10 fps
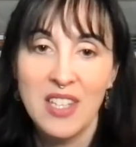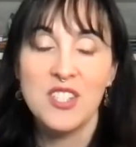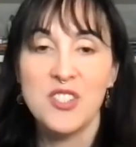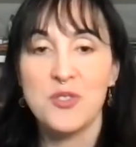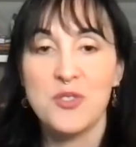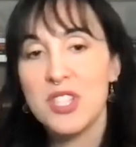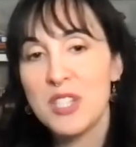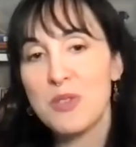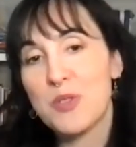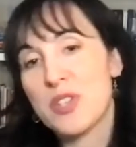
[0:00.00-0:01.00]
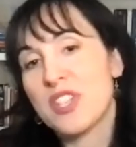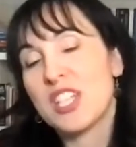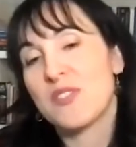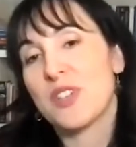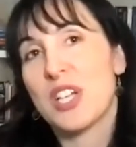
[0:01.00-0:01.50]
So really, when we're
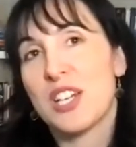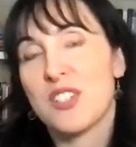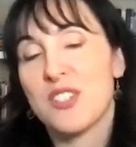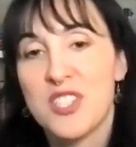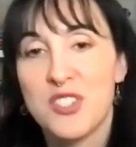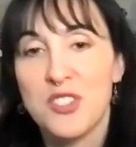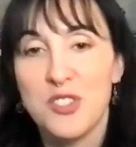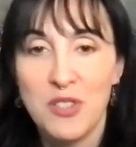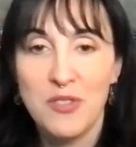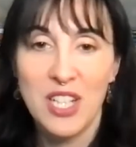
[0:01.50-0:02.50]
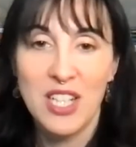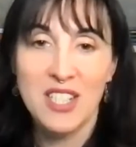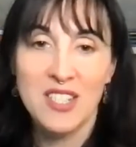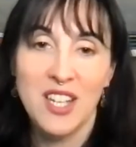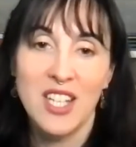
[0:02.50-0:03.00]
thinking about ecological grief and
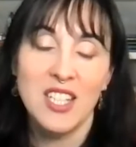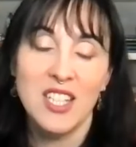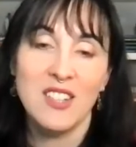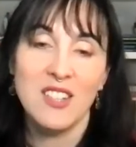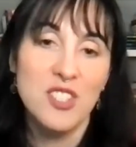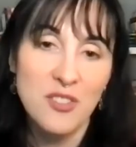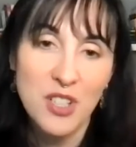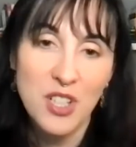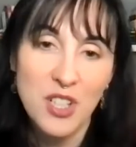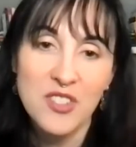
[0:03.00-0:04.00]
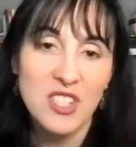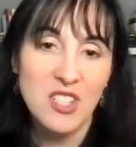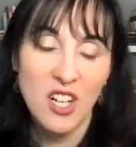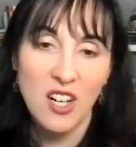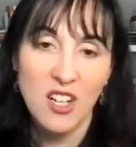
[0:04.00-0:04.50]
anxiety, they're difficult and
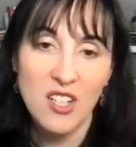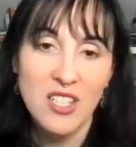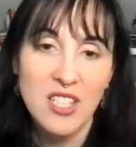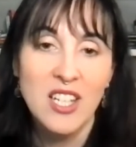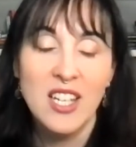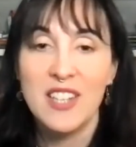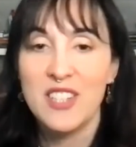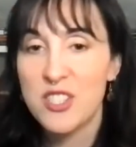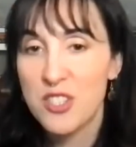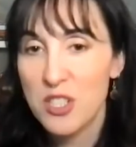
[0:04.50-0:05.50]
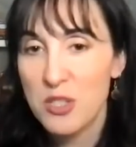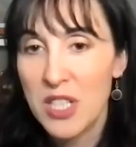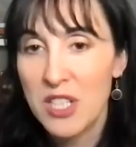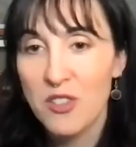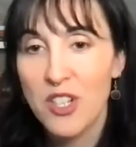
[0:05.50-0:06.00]
they're hard, and they shouldn't
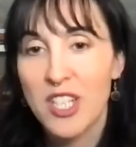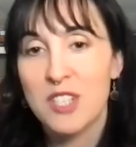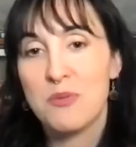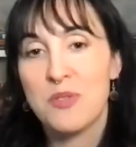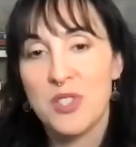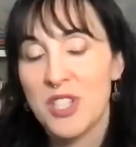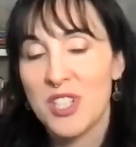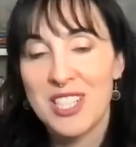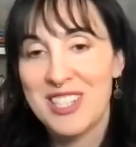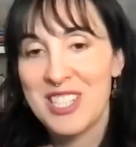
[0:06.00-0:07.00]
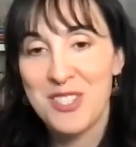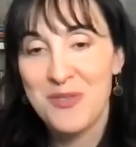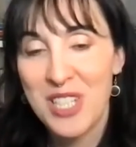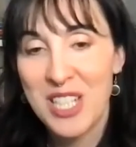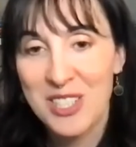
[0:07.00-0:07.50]
be ignored,
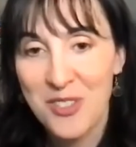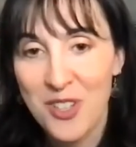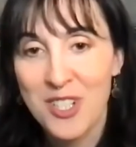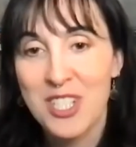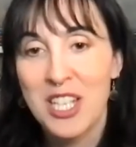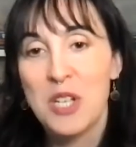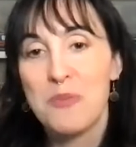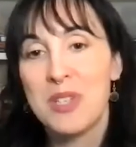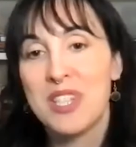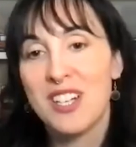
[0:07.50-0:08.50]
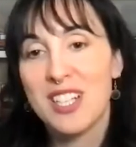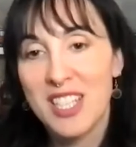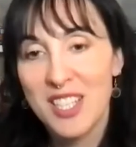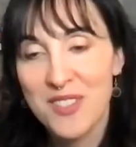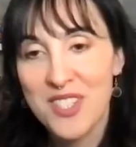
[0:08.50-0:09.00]
but they are
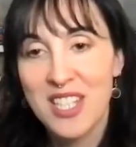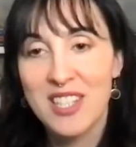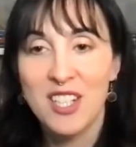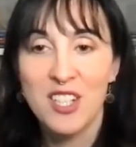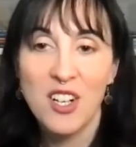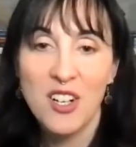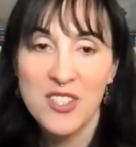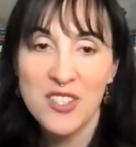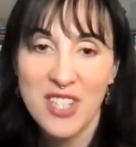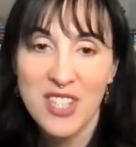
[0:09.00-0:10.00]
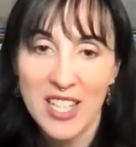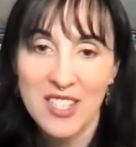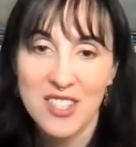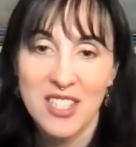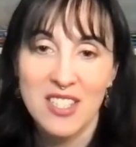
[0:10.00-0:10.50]
gifts and they are calls to
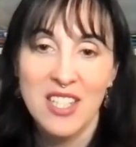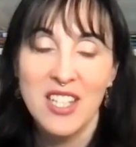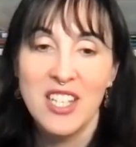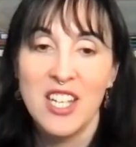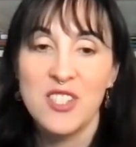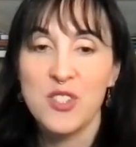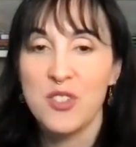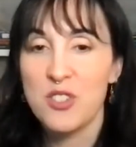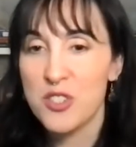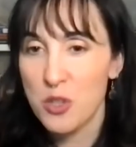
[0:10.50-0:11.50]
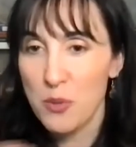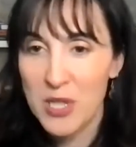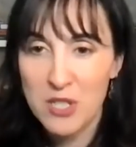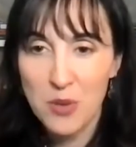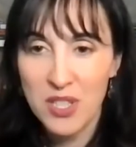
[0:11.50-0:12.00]
action. And so there's so
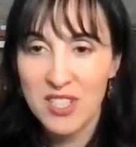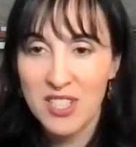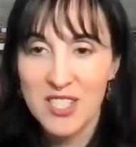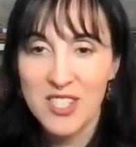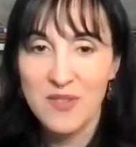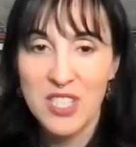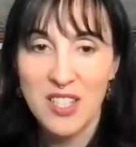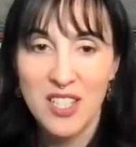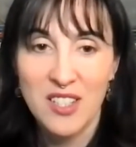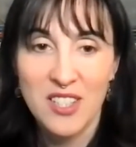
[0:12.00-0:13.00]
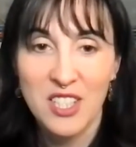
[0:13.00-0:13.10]
much work that needs to be done on the